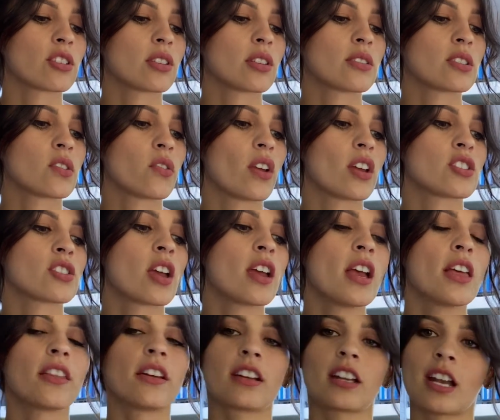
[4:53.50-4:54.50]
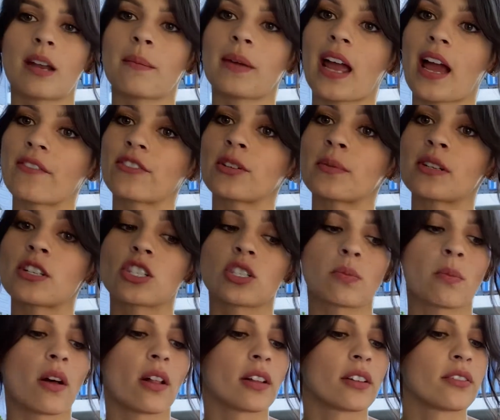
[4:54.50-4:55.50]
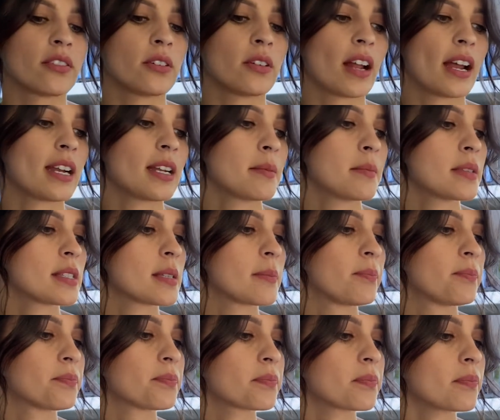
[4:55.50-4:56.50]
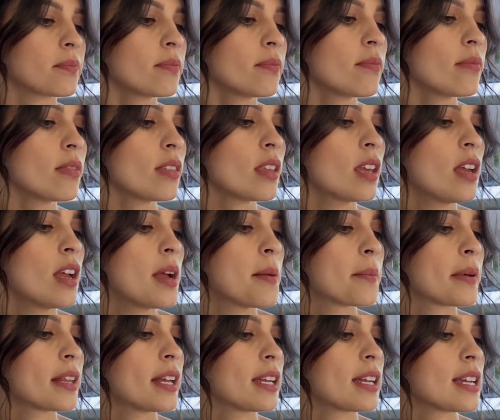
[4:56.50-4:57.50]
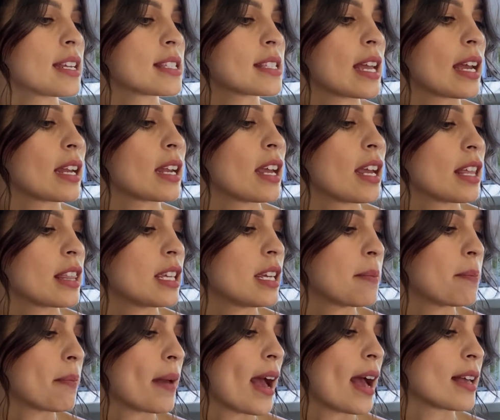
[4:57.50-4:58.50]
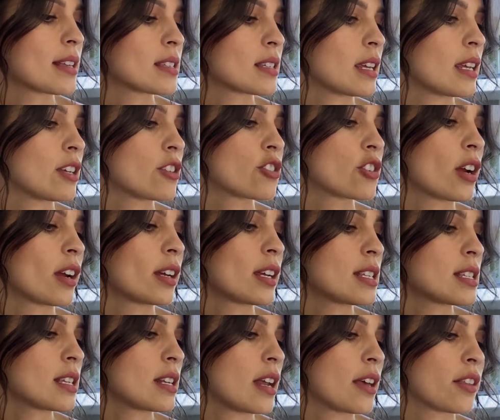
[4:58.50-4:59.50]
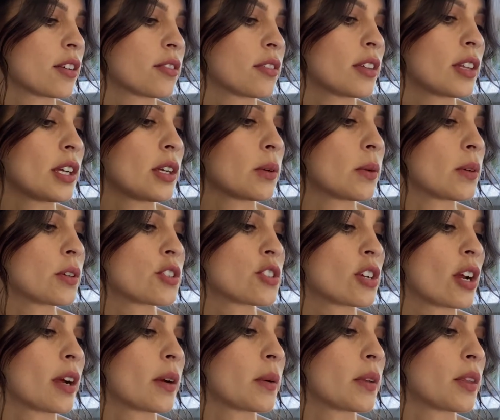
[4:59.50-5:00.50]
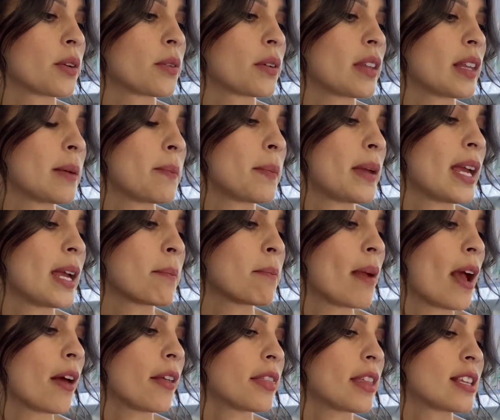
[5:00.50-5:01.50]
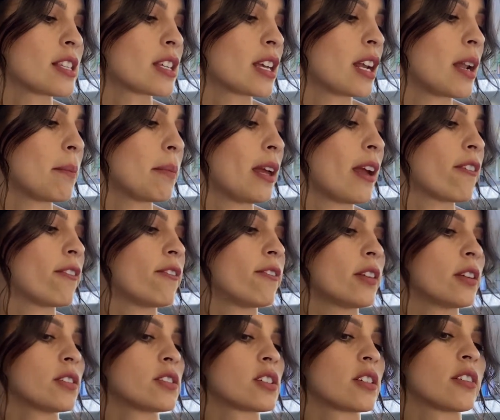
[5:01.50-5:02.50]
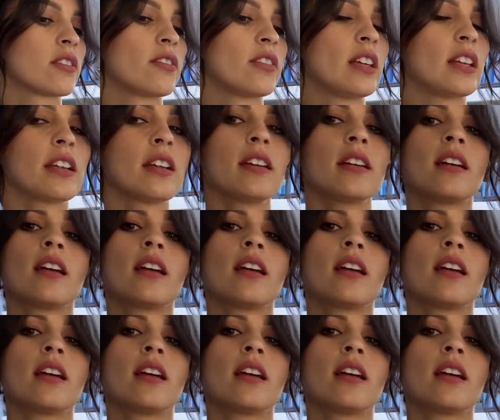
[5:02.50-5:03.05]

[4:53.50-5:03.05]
those fish. They're going to be after much smaller food items. But like I said, The basking shark is another really cool shark with a really big mouth that's going to be a filter feeder.